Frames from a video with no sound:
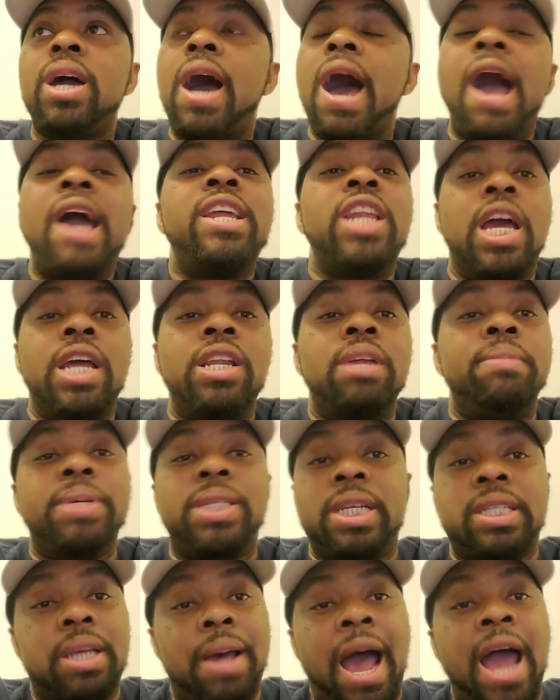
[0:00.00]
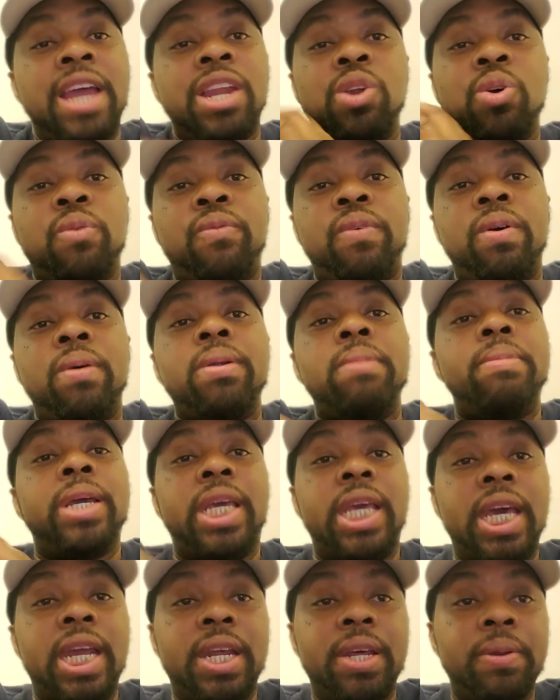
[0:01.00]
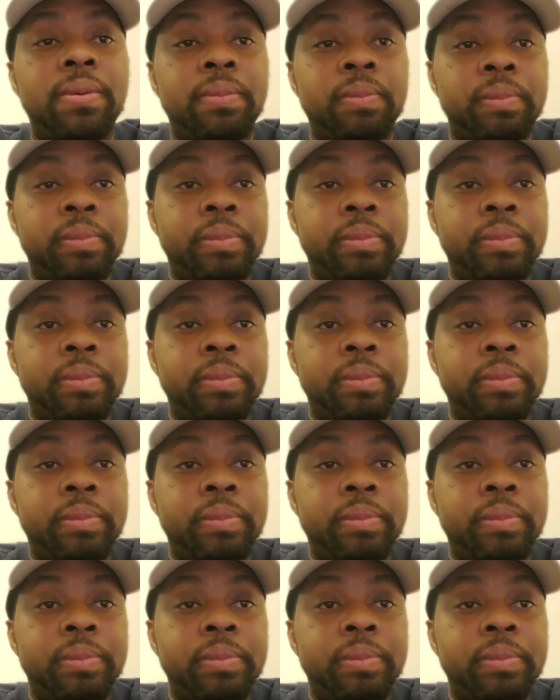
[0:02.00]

i, let me tell you something i knew from the beginning